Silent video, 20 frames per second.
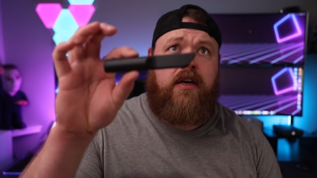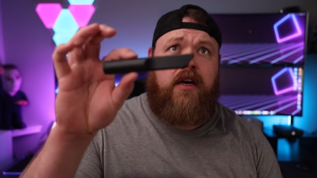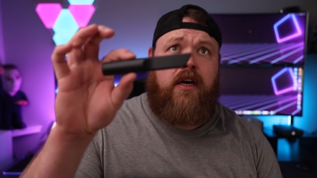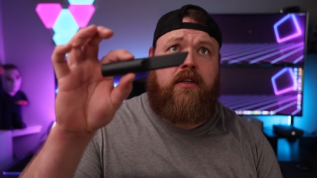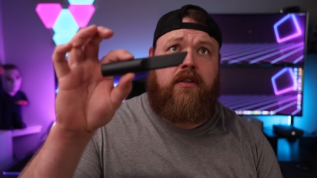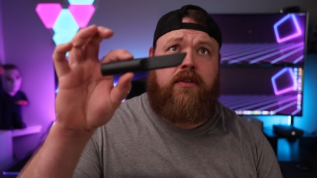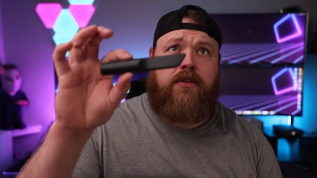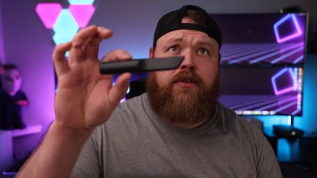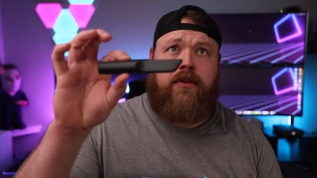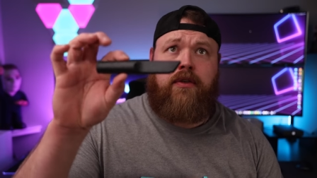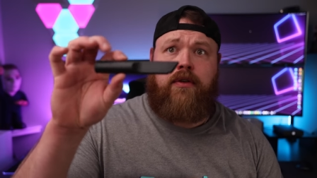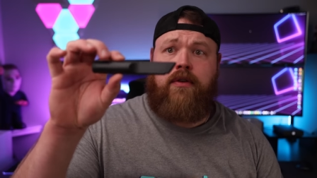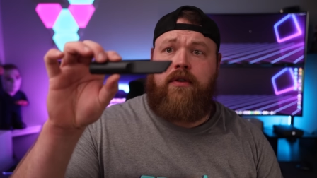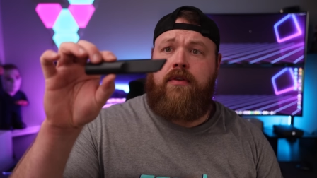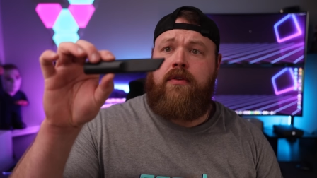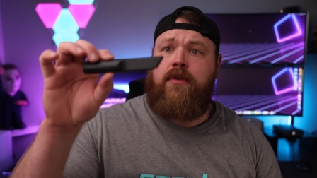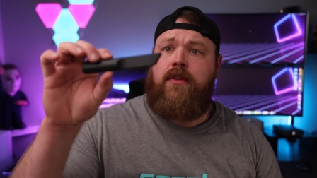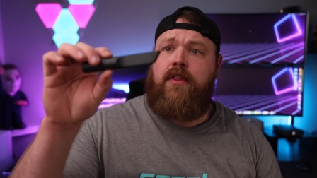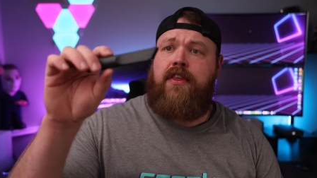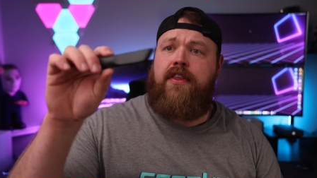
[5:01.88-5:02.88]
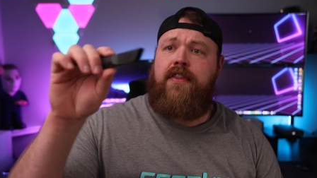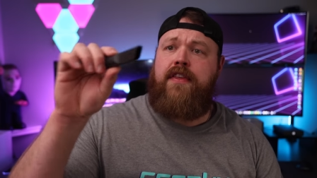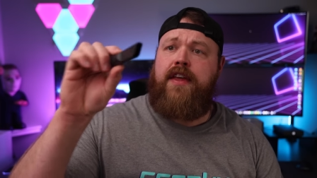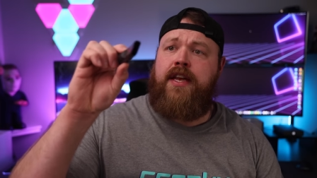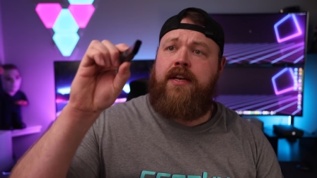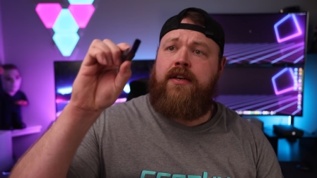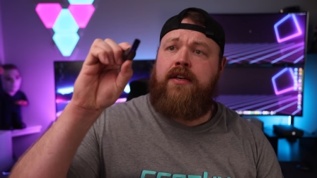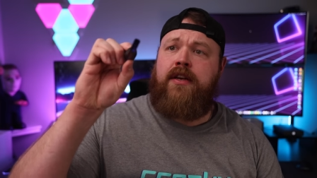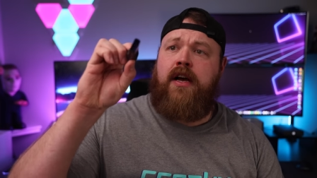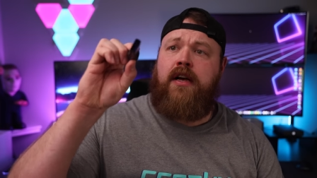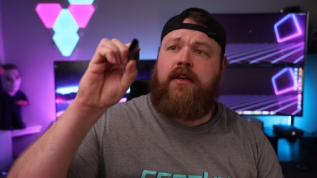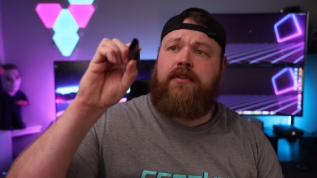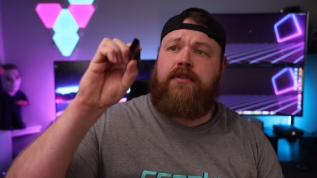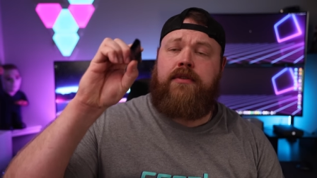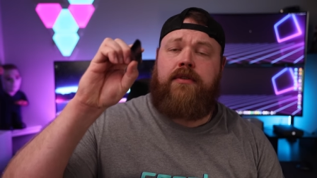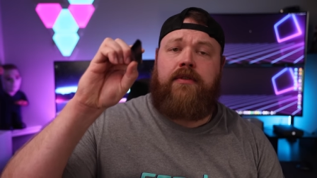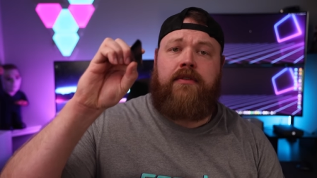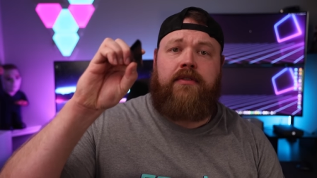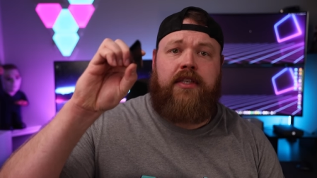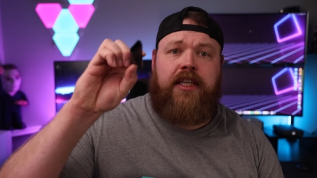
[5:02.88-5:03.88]
a little thin
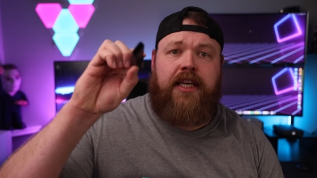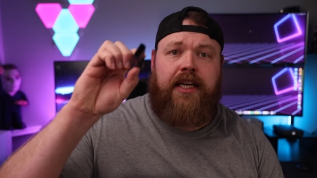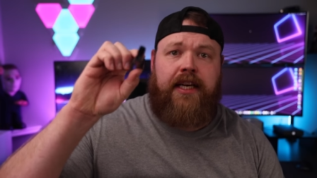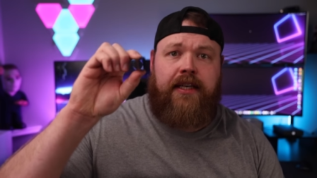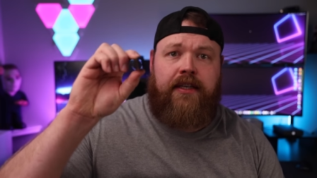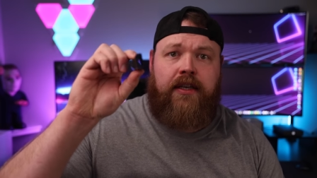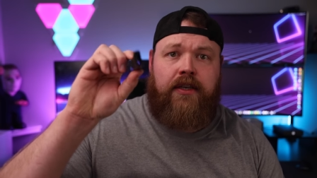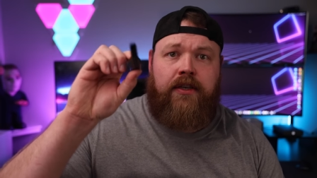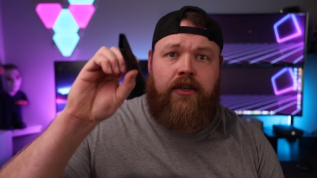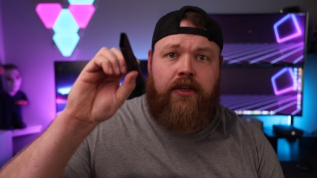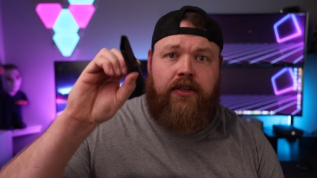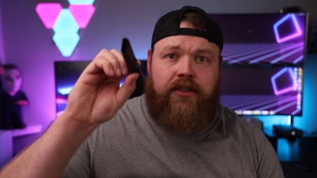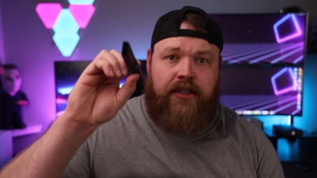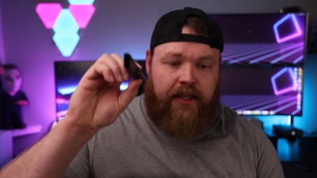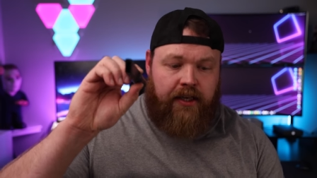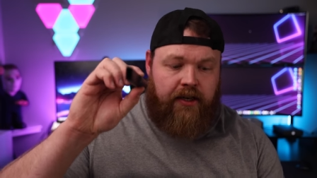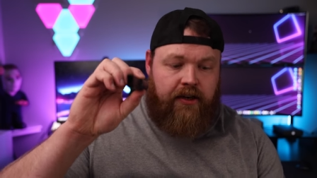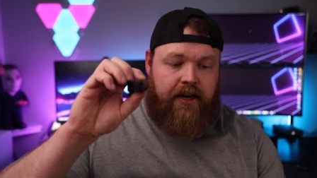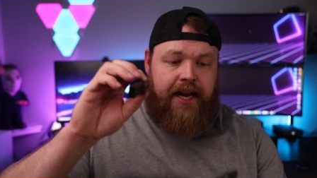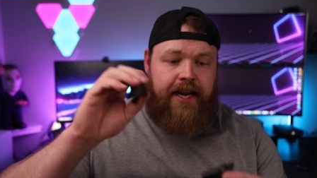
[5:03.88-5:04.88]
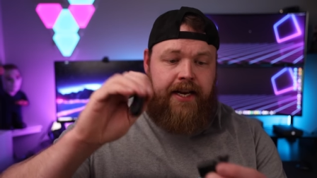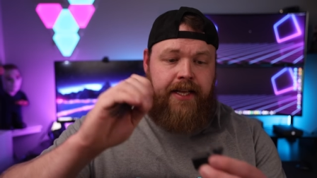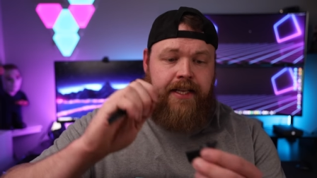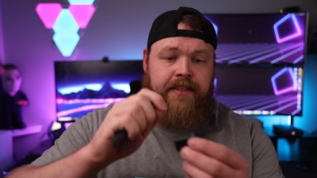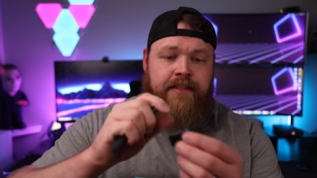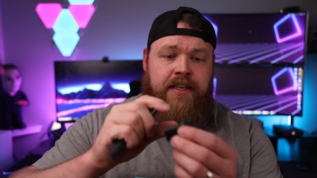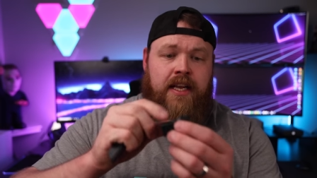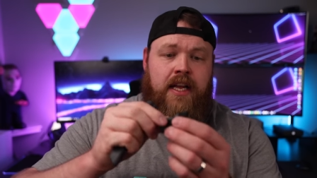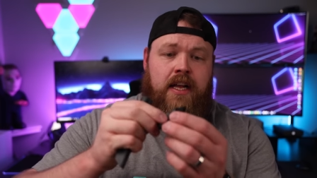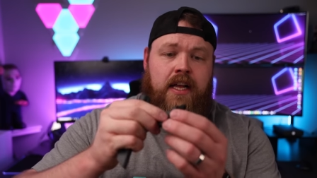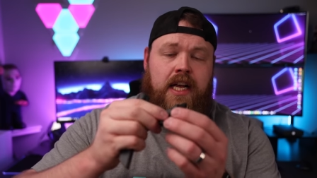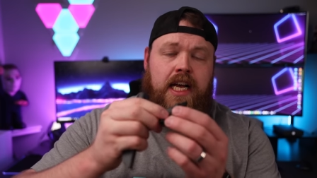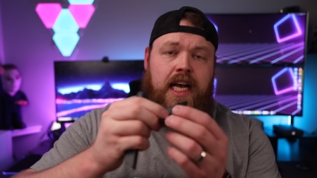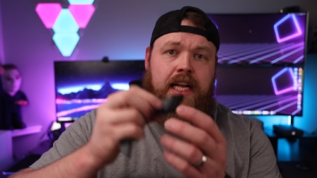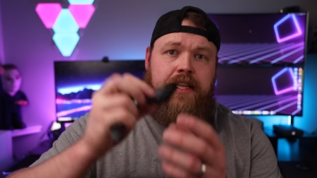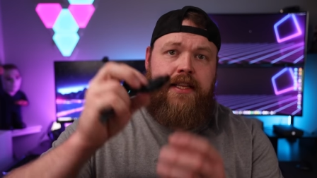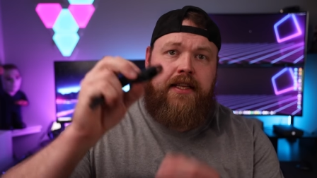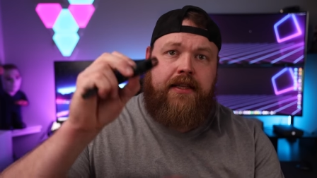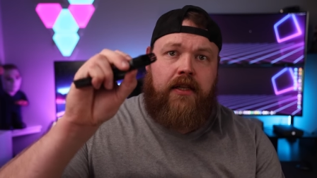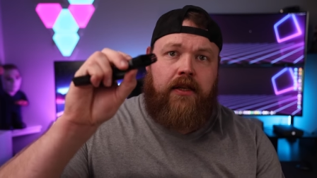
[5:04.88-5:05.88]
nozzle to get into nooks and crannies,
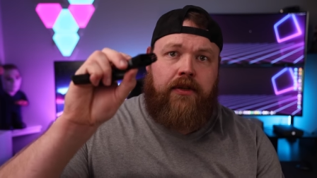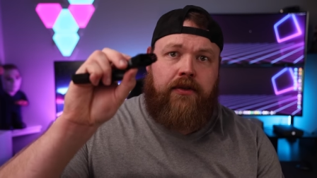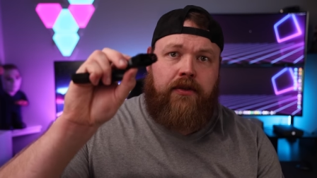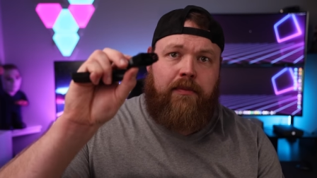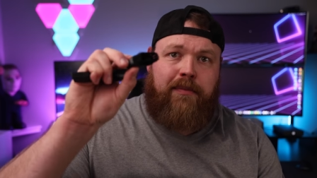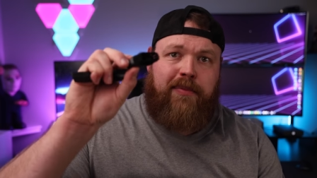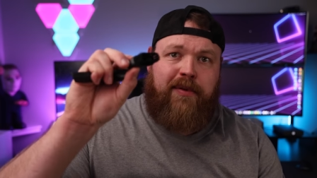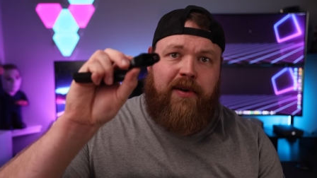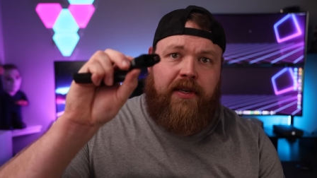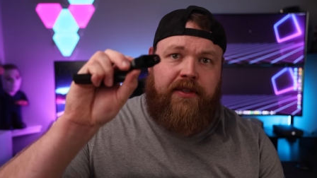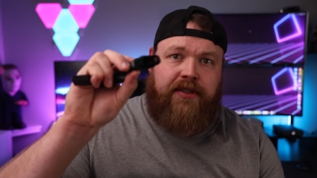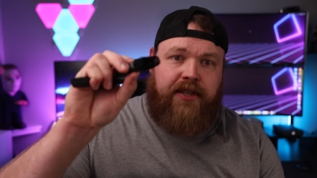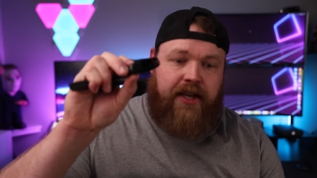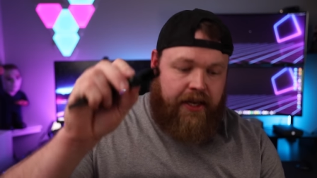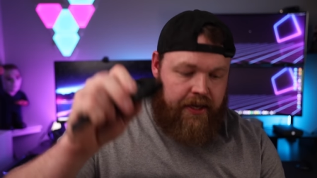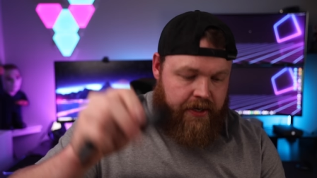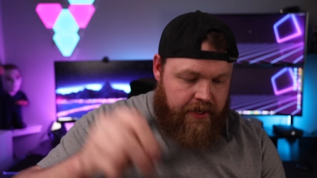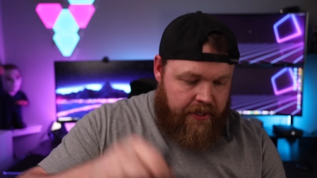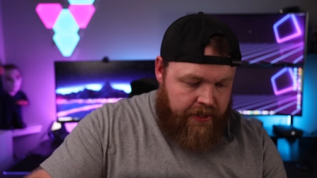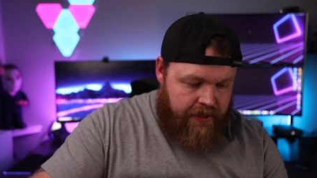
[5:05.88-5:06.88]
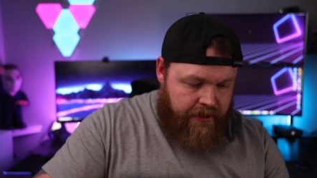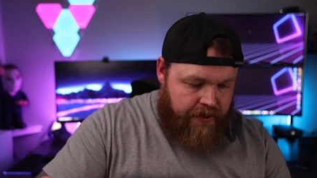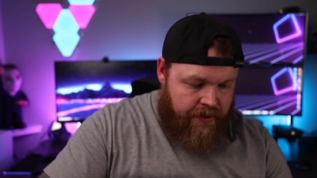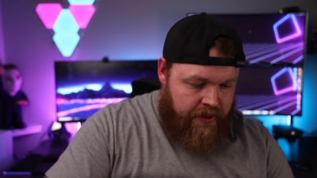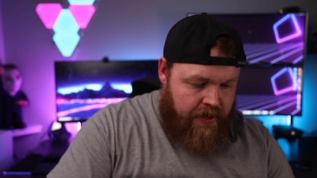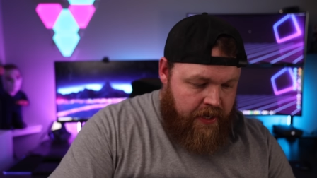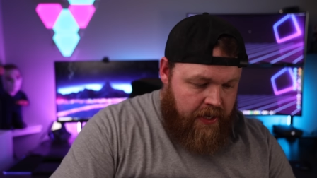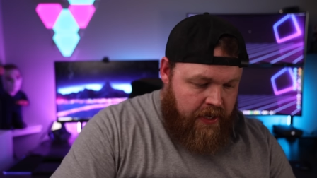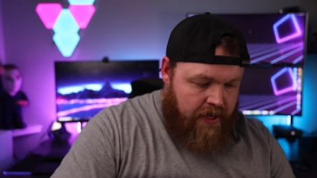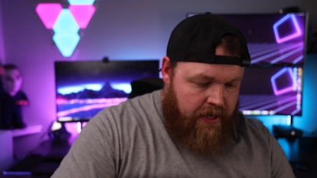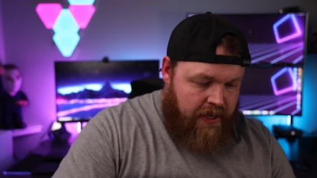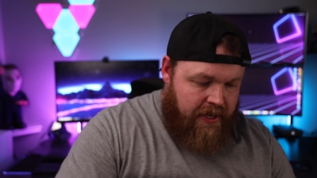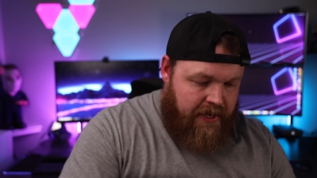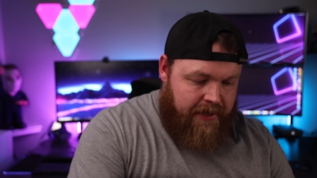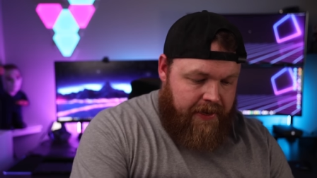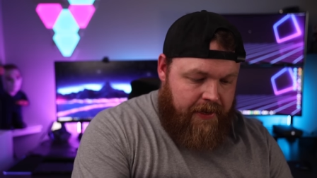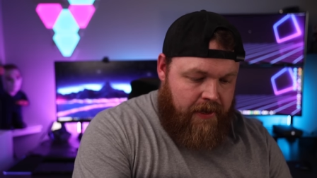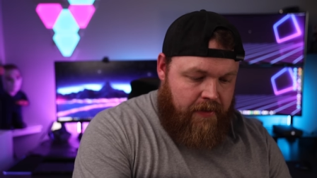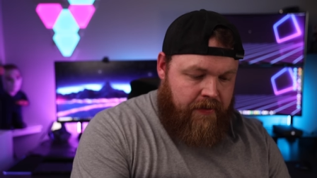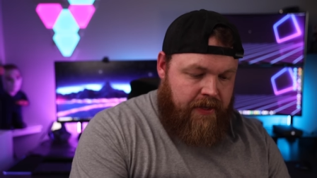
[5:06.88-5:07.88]
and then the little brush head here,
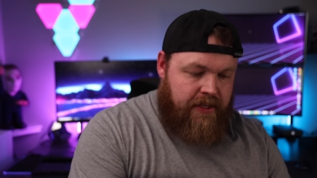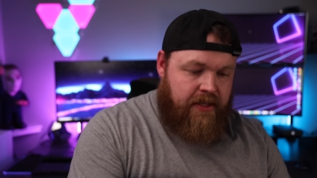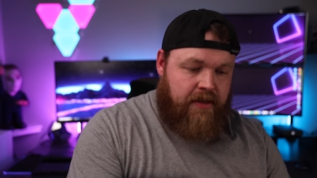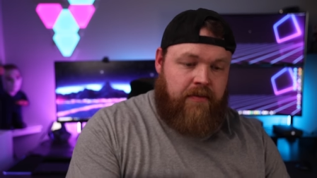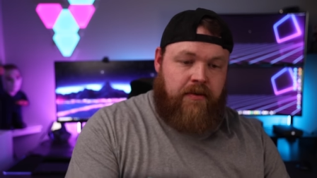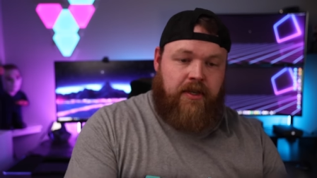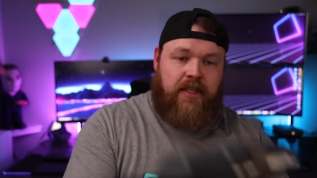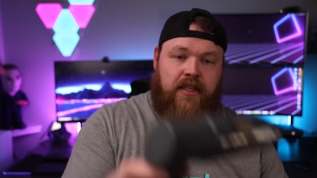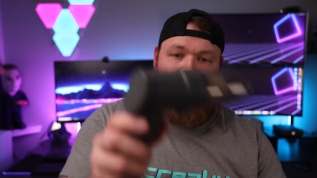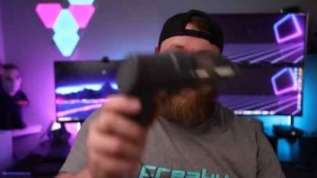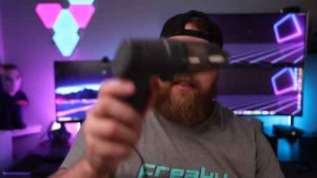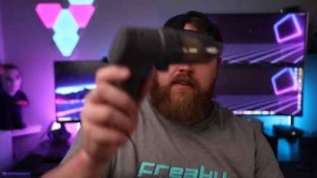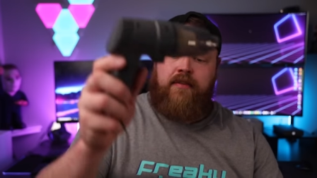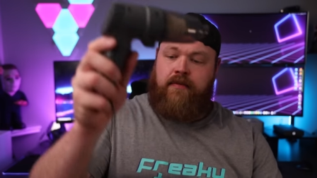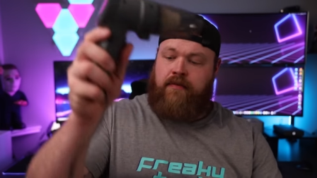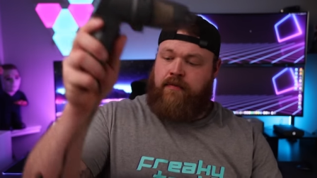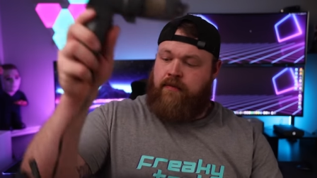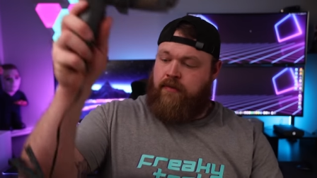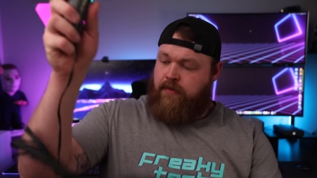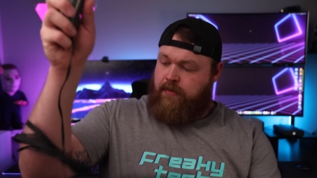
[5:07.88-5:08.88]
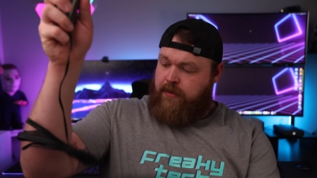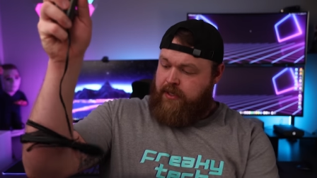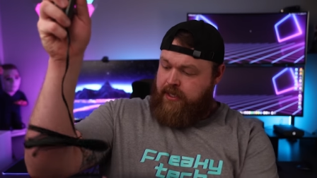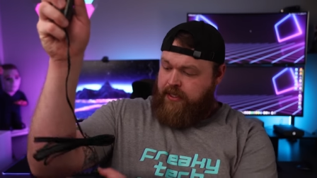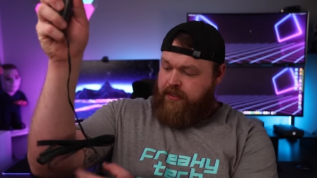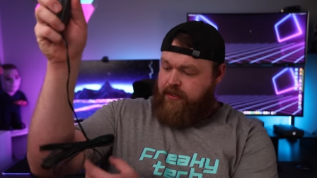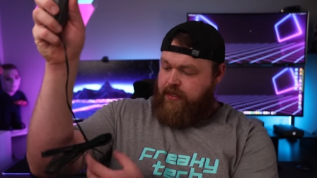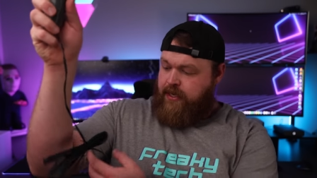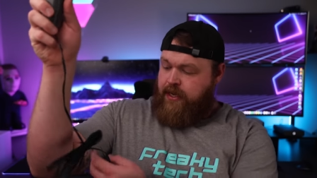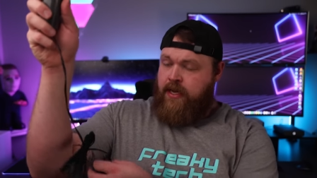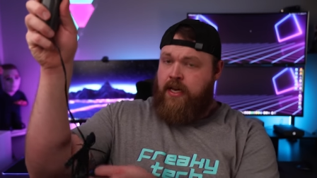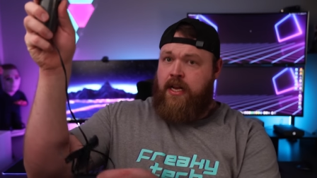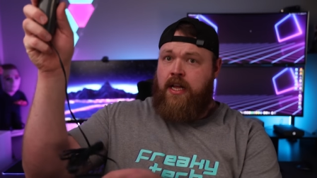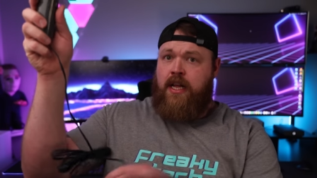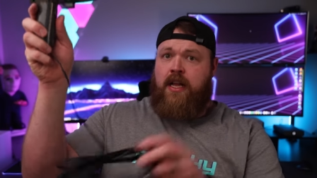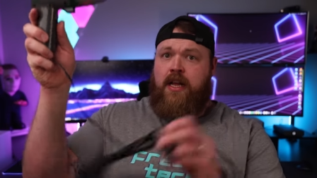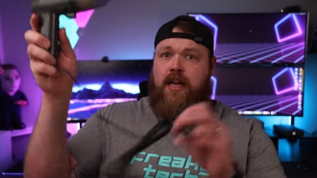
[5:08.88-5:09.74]
and then really, I mean, that's it.